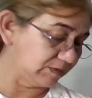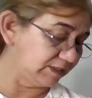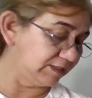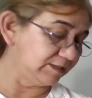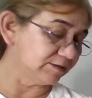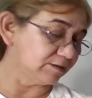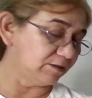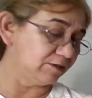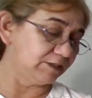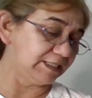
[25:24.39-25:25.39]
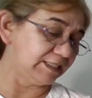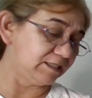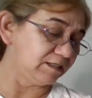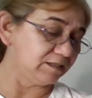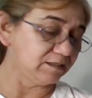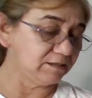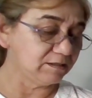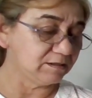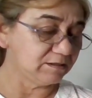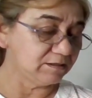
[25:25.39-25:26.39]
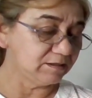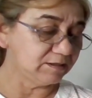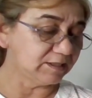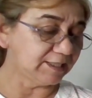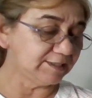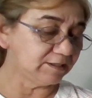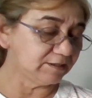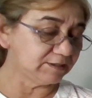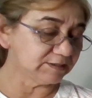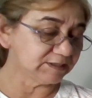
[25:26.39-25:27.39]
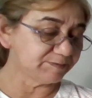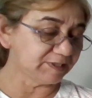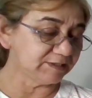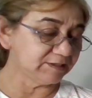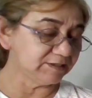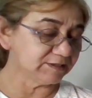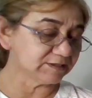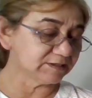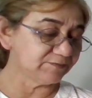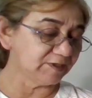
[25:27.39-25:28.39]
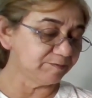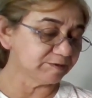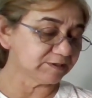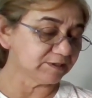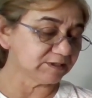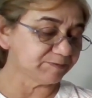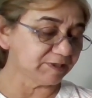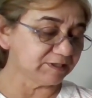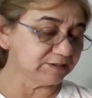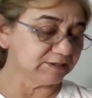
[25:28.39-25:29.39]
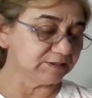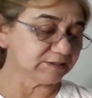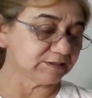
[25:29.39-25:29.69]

These are a nylon and spandex, 5% spandex.